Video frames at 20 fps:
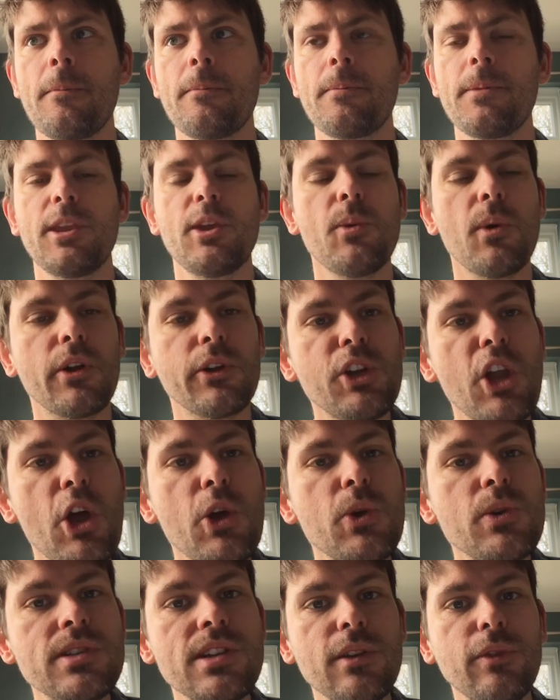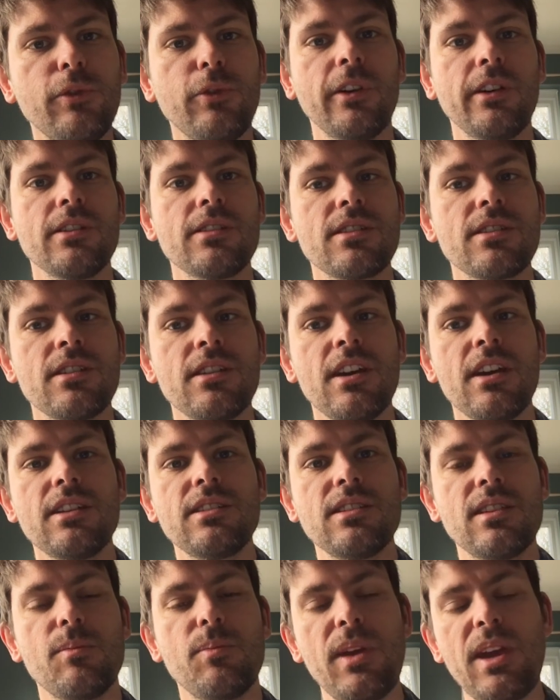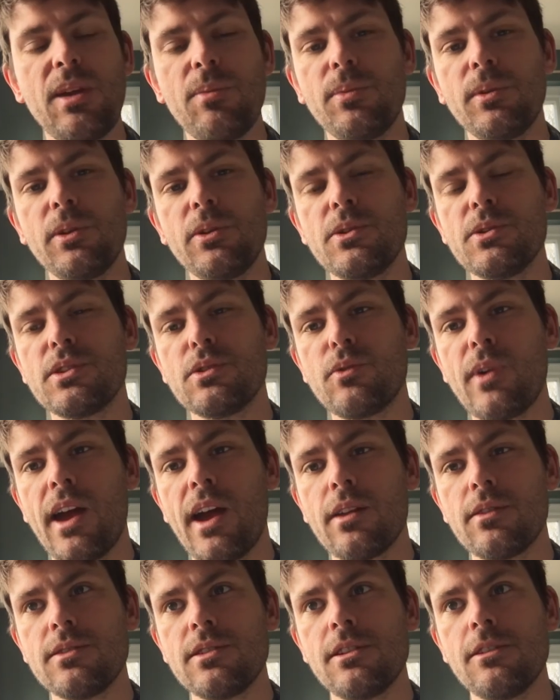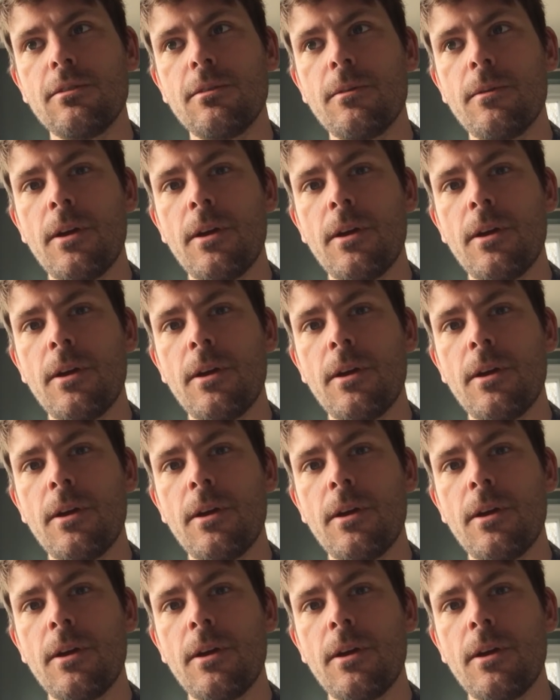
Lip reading: You are no different to the people who surround you.